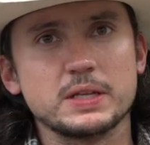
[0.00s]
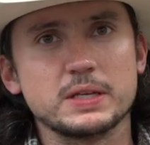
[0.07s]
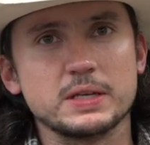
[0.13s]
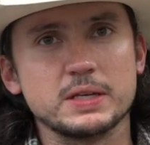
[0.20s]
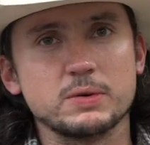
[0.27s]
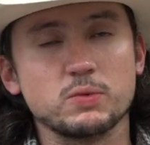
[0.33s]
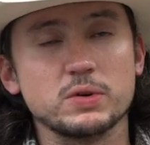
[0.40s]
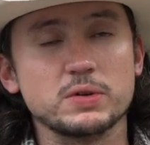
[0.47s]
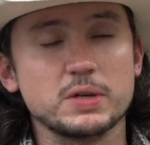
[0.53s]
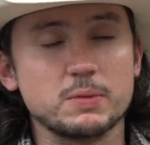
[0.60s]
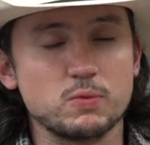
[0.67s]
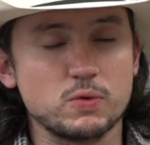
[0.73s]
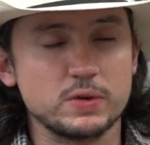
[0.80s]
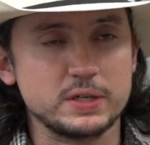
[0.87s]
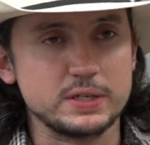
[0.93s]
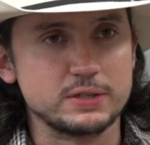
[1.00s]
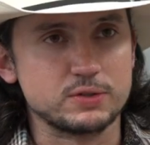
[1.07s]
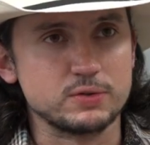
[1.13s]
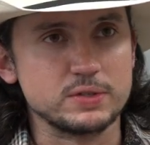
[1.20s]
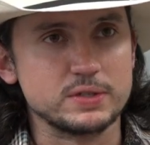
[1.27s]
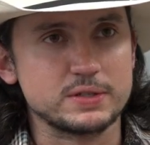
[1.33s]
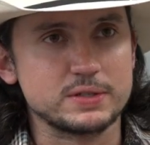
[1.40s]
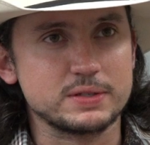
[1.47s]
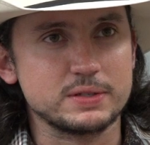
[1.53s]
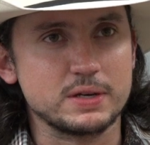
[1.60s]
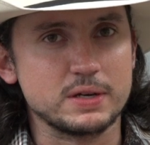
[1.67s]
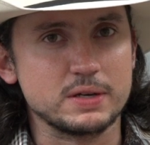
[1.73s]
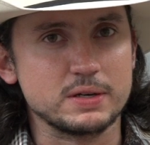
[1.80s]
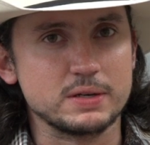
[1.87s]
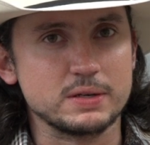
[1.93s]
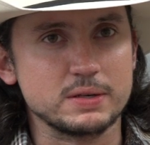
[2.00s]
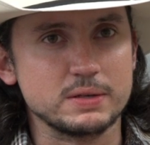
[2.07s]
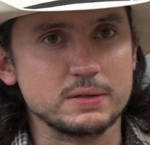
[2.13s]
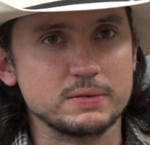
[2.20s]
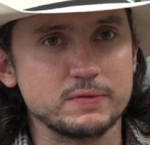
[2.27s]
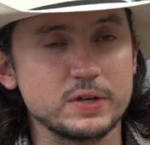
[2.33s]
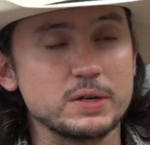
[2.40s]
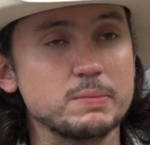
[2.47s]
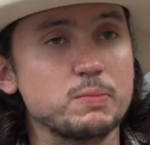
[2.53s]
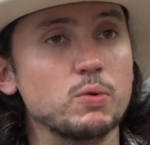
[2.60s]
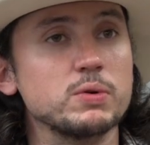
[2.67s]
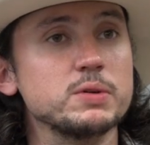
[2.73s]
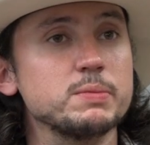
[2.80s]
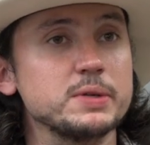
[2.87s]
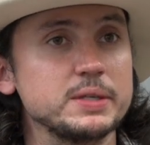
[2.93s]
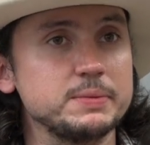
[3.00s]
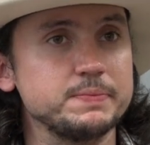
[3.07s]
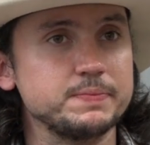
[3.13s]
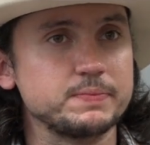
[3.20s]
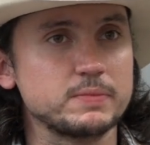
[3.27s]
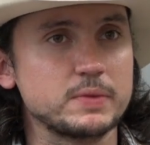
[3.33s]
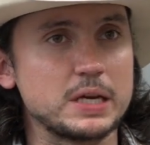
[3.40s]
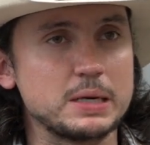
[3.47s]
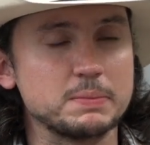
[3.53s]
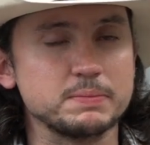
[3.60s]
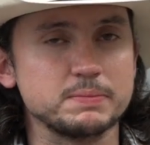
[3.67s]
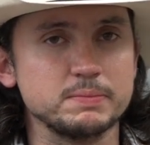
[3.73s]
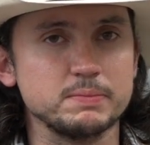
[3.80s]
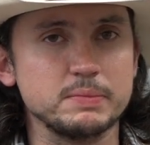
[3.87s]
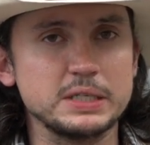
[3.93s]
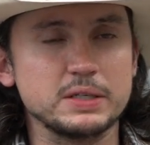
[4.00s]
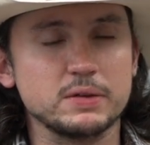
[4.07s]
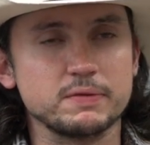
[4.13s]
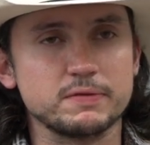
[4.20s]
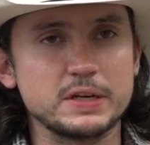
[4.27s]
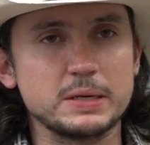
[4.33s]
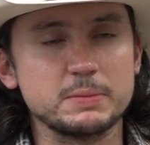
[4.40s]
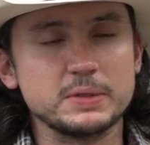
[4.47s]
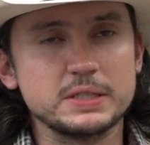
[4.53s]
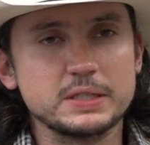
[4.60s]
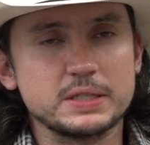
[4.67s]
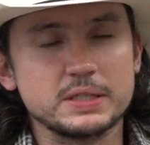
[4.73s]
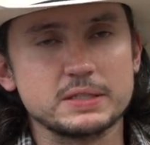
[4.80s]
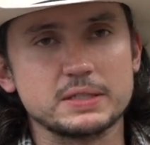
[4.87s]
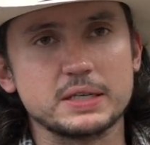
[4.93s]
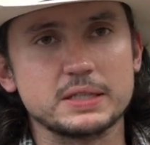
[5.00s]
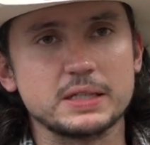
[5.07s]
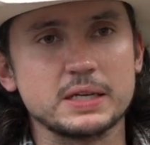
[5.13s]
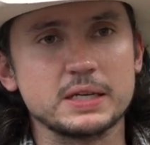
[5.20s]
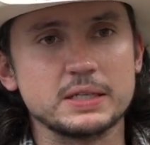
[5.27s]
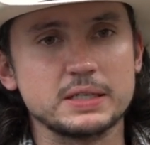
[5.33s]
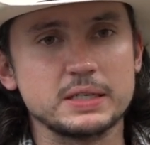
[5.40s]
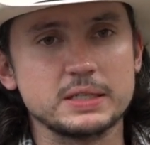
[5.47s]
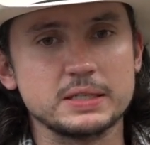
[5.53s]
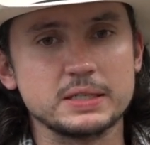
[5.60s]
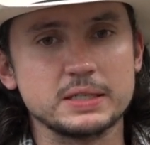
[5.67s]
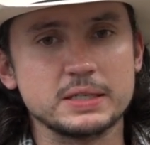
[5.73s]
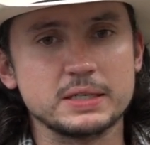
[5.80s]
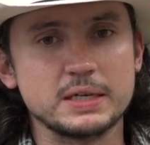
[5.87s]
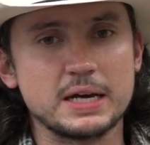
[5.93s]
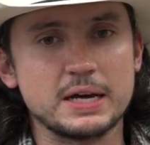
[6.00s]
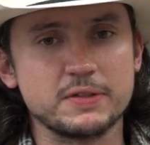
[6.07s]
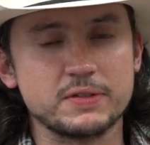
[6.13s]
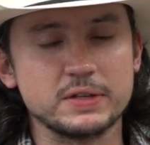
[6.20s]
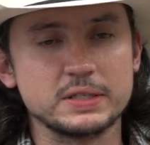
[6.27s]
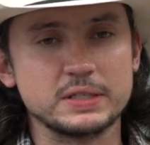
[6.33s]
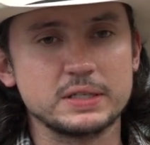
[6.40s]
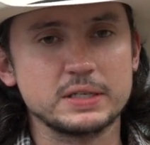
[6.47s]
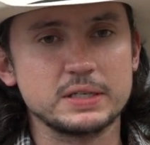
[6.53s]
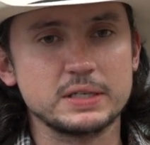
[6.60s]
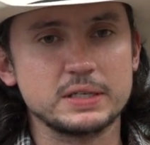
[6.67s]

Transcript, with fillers: it, well, number one, history uh, very important to me. I'm big on family and things like that, and uh, I think